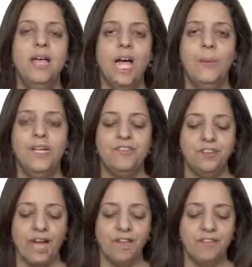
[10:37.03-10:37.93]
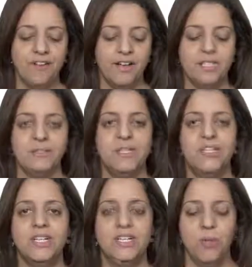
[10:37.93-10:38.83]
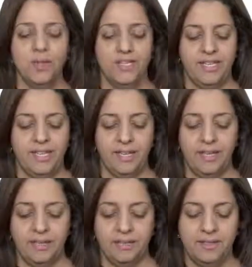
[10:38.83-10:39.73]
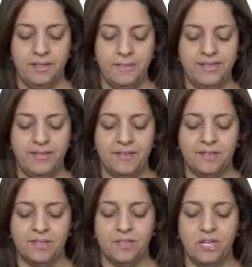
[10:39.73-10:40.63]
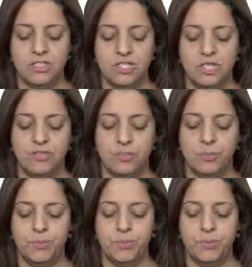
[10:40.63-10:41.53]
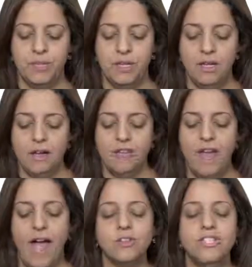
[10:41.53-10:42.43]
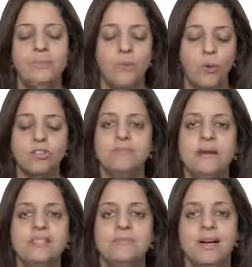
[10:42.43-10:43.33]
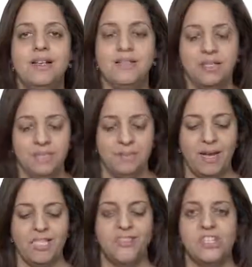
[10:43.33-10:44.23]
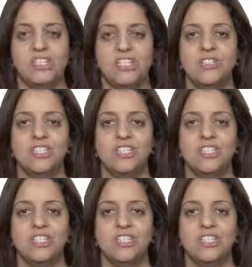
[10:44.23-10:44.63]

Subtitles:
And whenever alpha is bigger or equal than beta, this is the condition to prune for actually both maximize and minimize functions.